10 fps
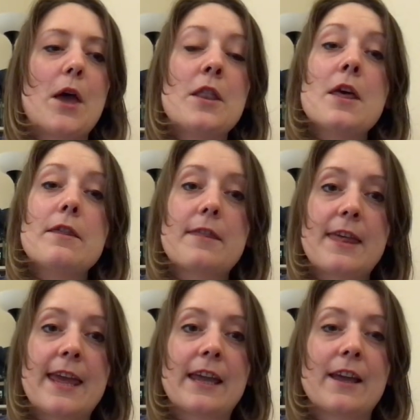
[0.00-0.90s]
Another
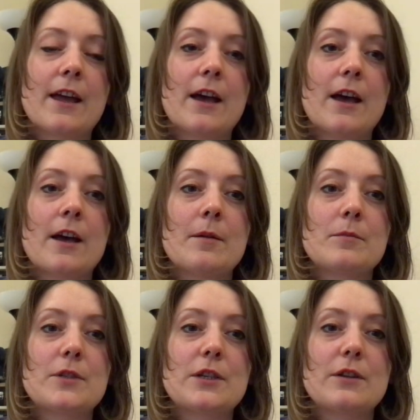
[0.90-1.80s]
thing
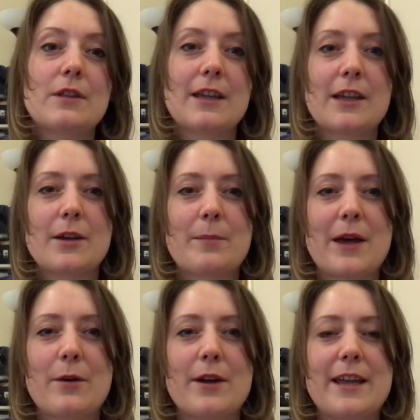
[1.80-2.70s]
to think
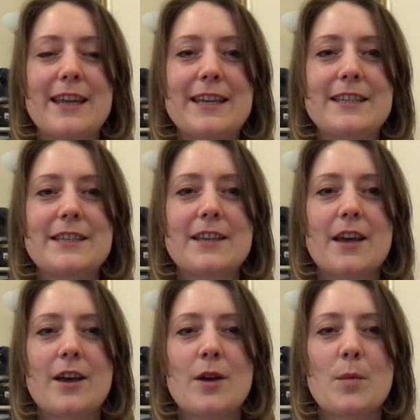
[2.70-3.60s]
about is
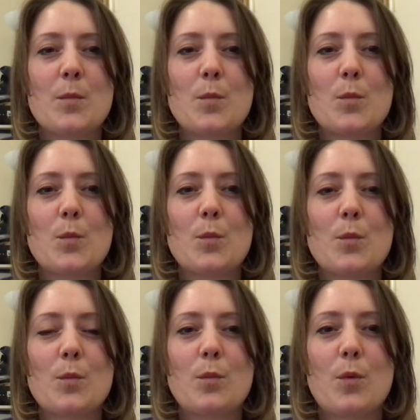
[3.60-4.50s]

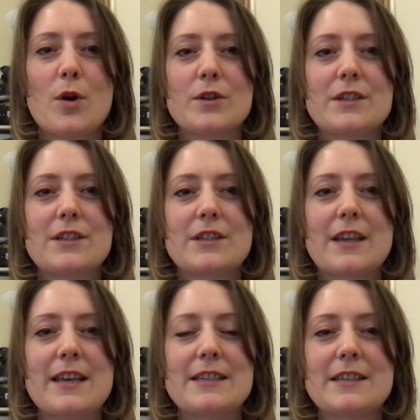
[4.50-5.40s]
what
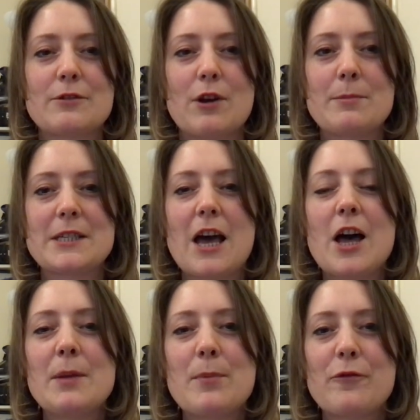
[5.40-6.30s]
gets described as
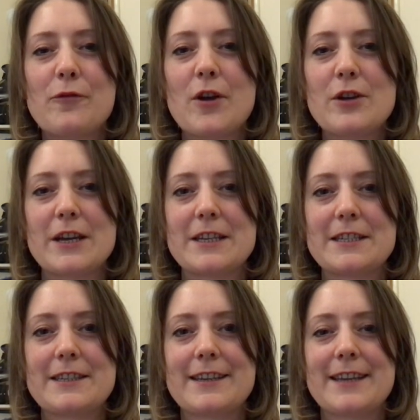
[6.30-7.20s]

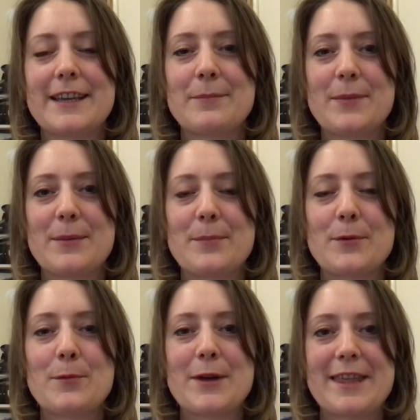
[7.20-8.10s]
hyperfocus in
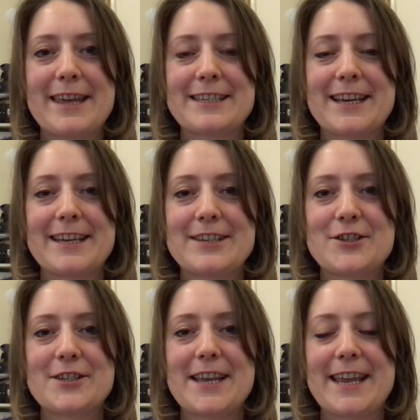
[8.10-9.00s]
people with
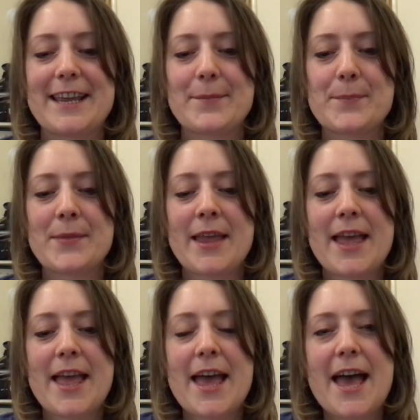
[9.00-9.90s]
ADHD.
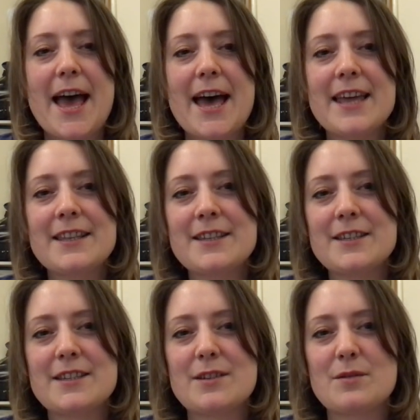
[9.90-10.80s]

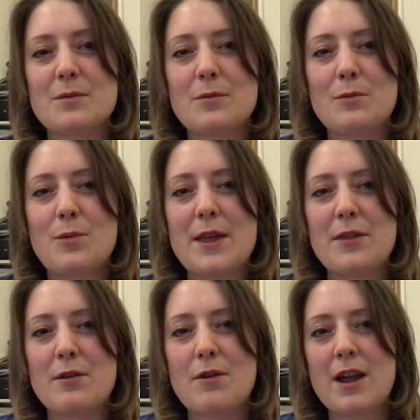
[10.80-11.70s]
And
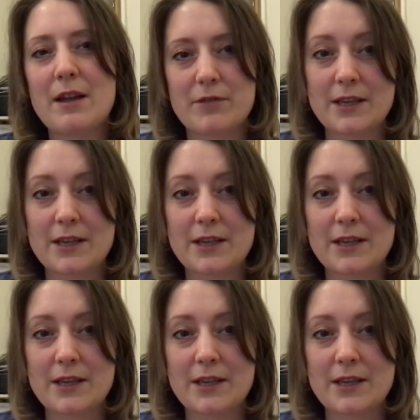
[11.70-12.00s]
whether I have